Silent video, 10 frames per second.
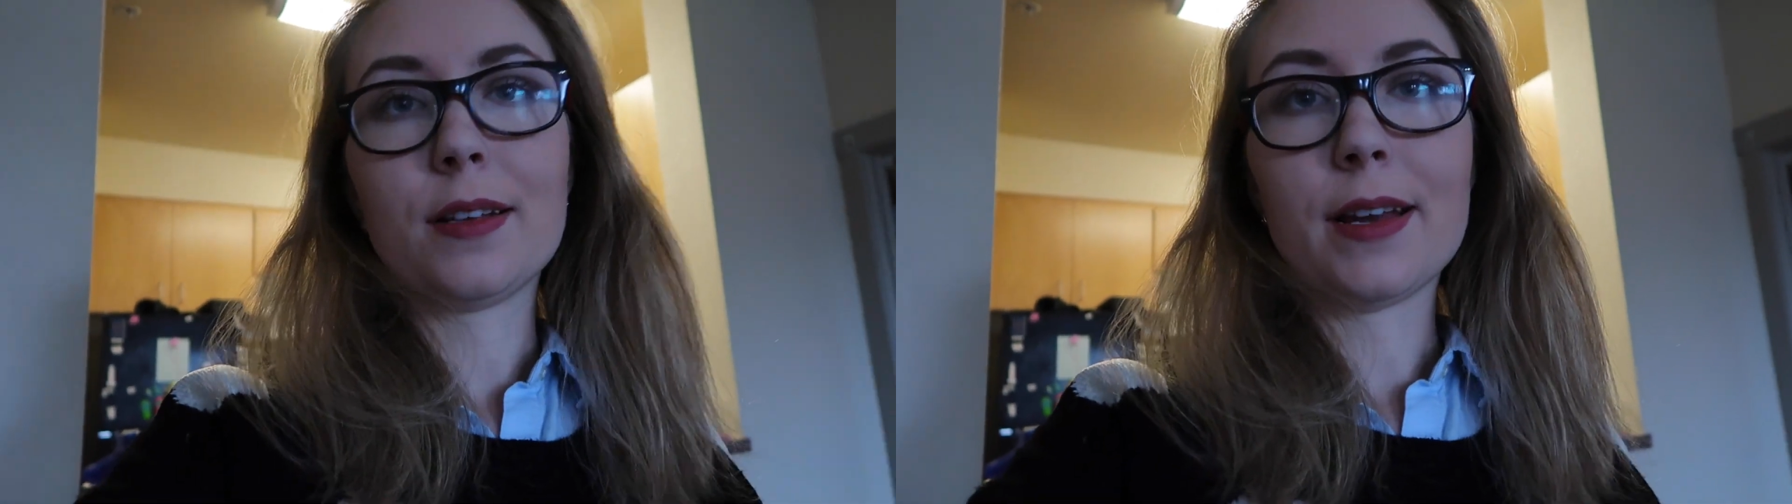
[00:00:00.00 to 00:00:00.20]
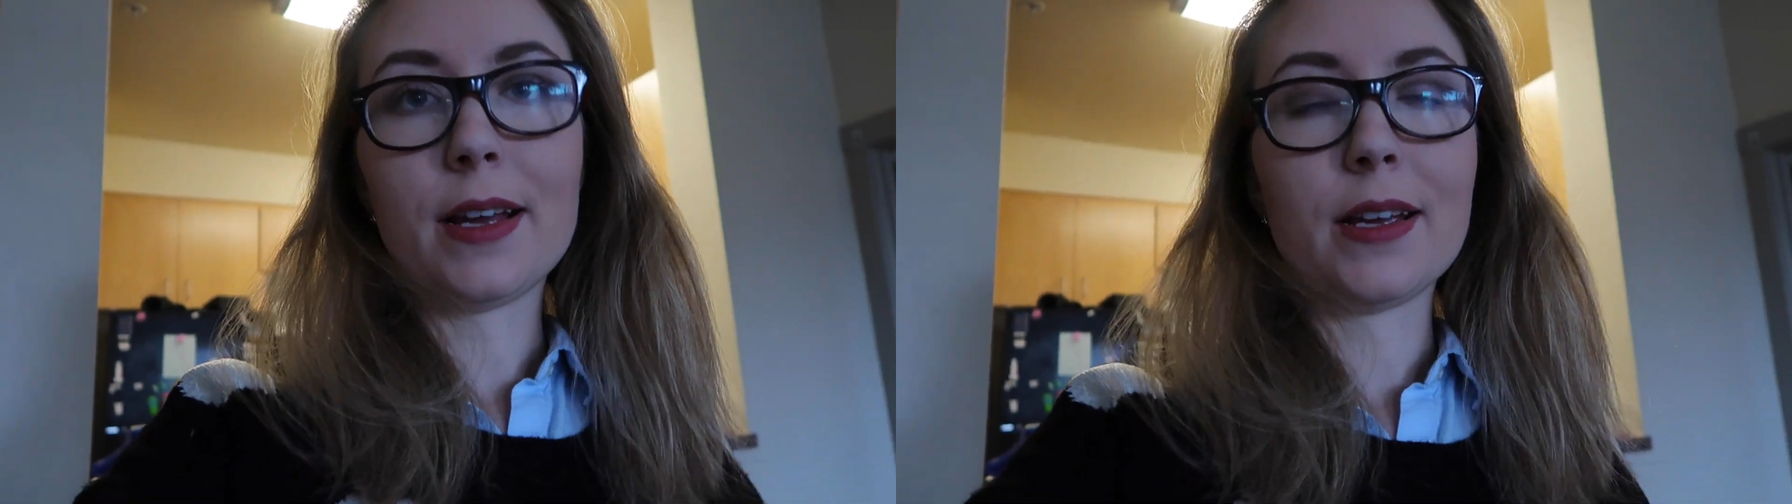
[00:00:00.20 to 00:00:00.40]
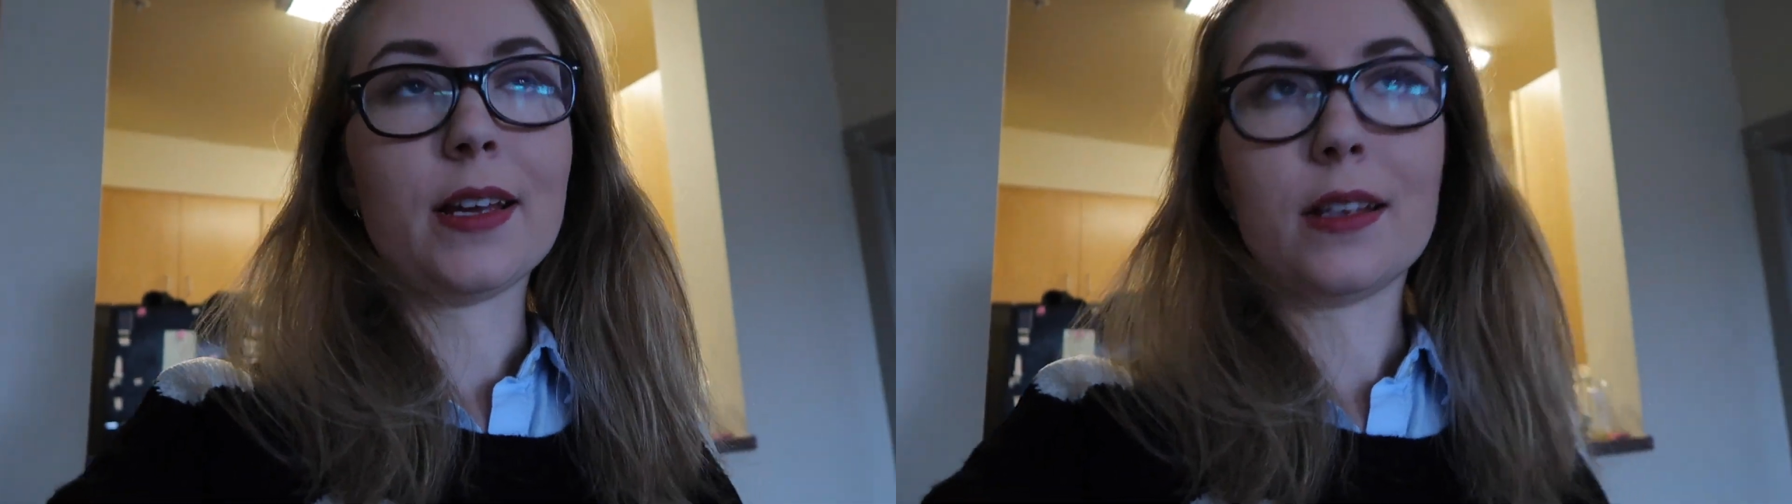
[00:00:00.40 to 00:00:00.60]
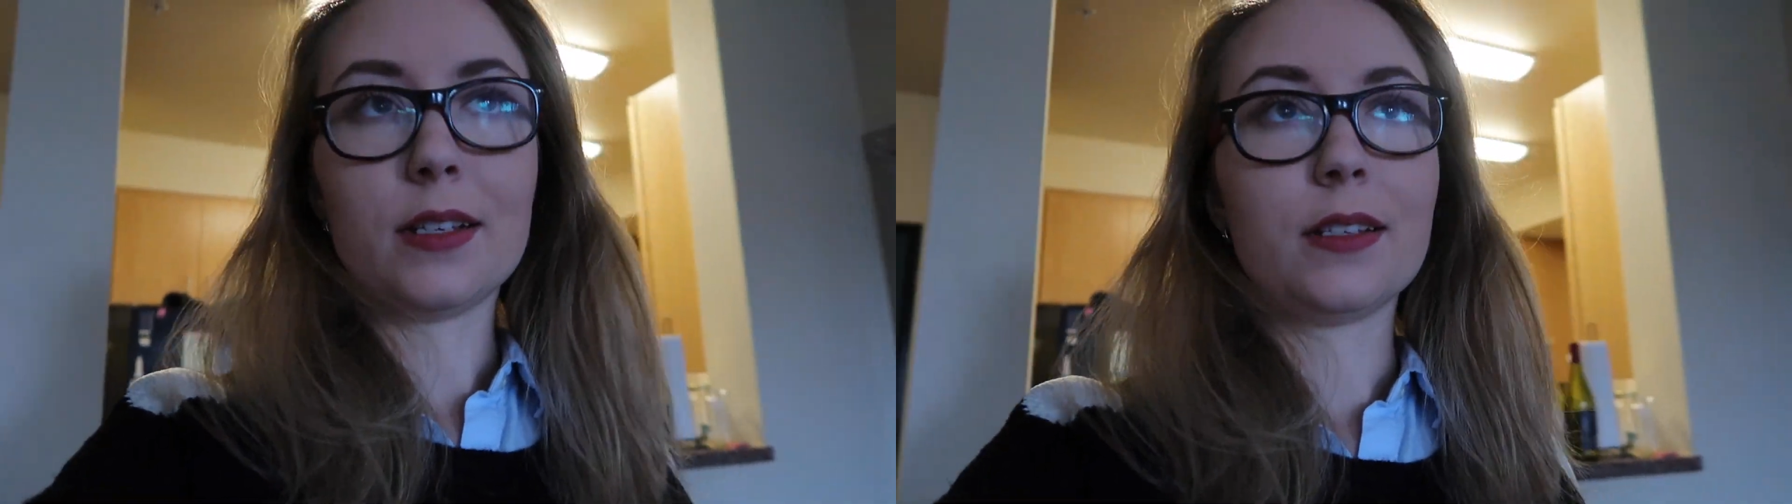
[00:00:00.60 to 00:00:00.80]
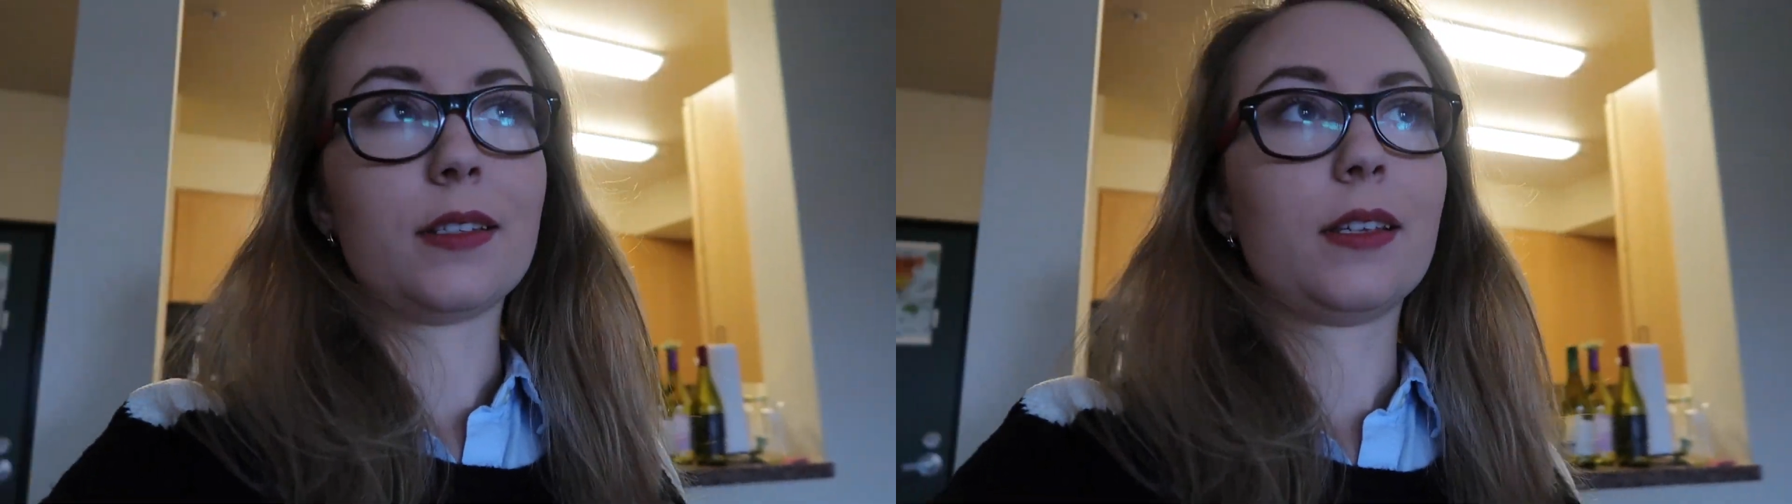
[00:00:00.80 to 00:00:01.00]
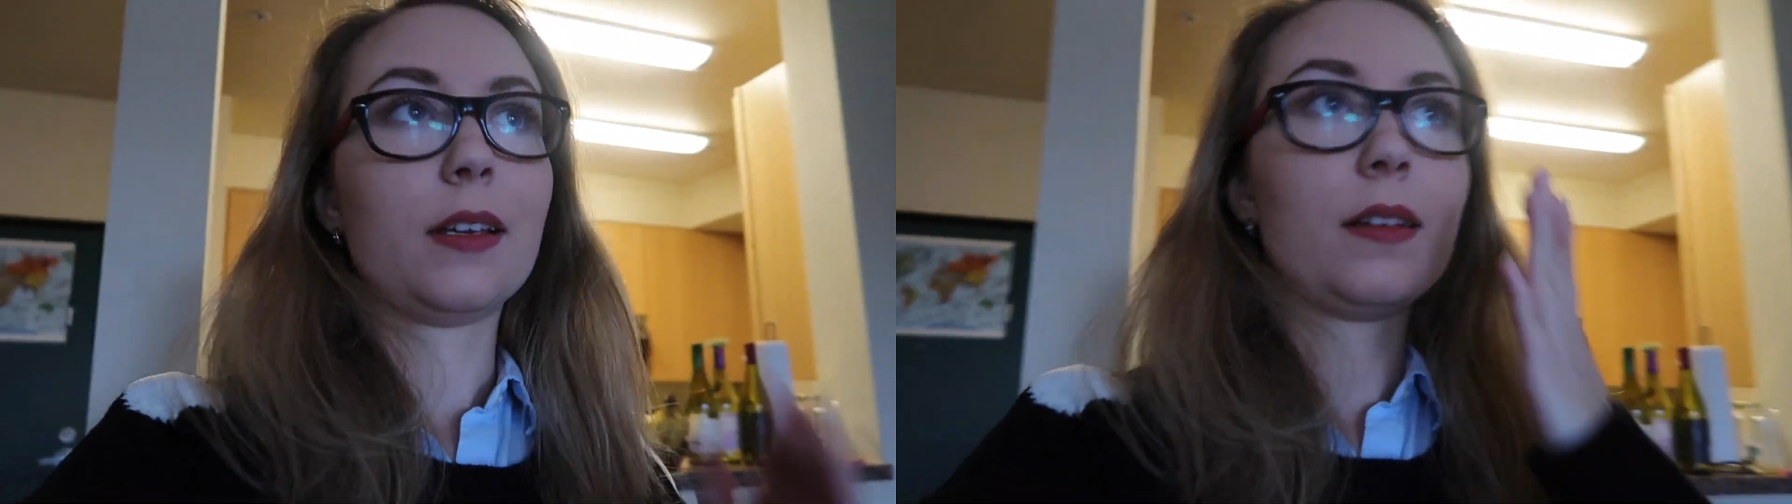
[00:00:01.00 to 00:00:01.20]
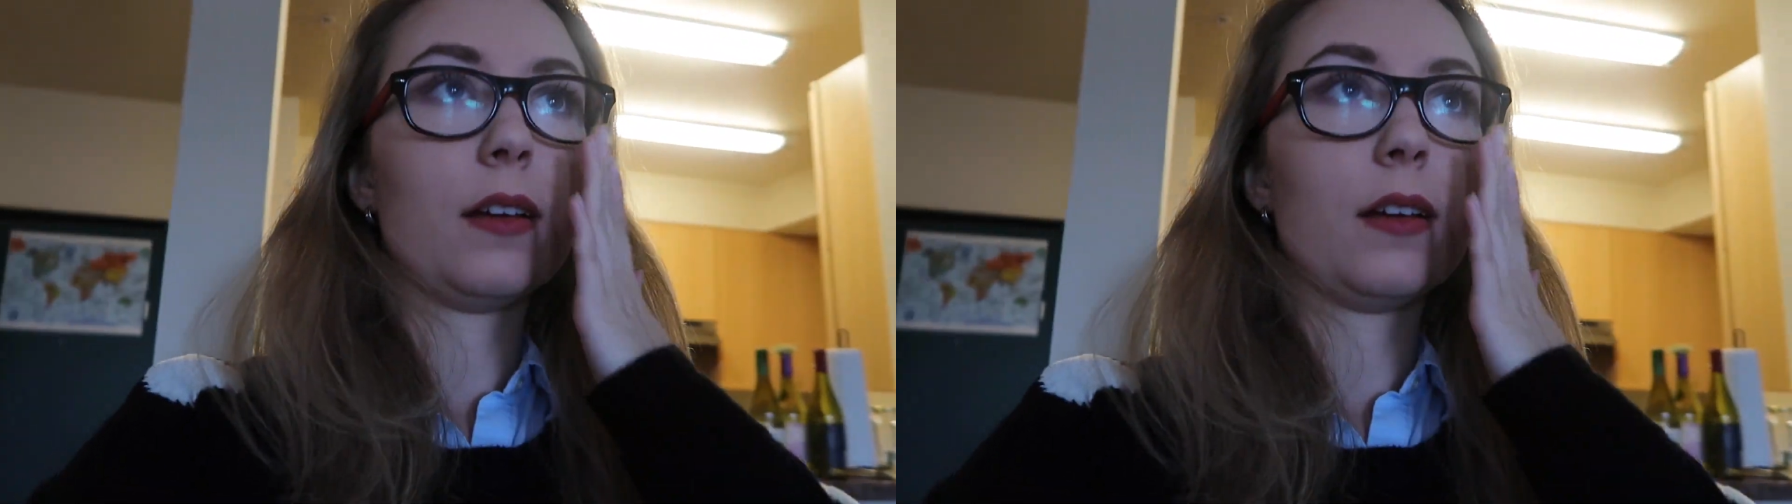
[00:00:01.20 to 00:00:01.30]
Today is